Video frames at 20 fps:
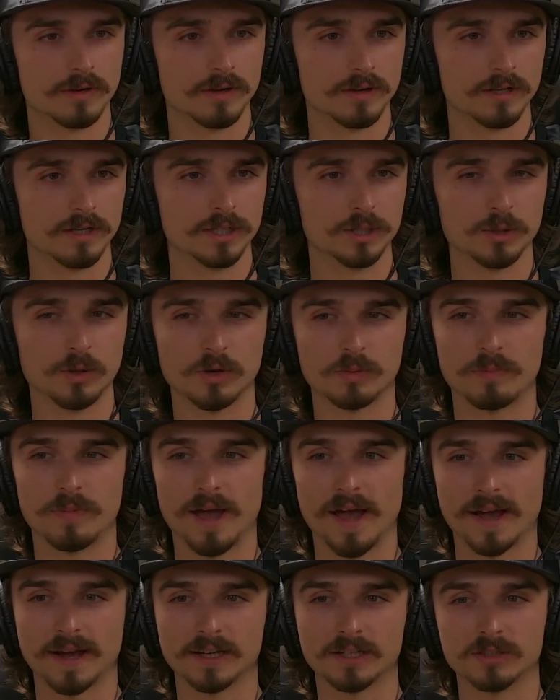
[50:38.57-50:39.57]
You look
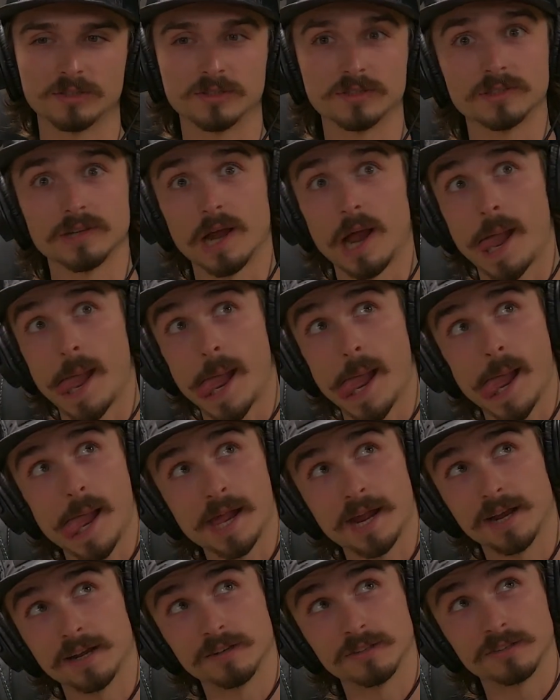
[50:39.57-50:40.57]
back, and you're just like, and
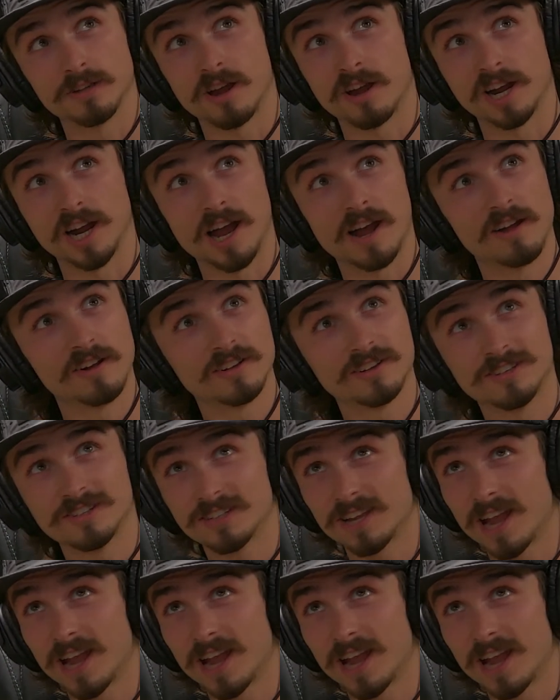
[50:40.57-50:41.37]
got your tongue out, and you're just like,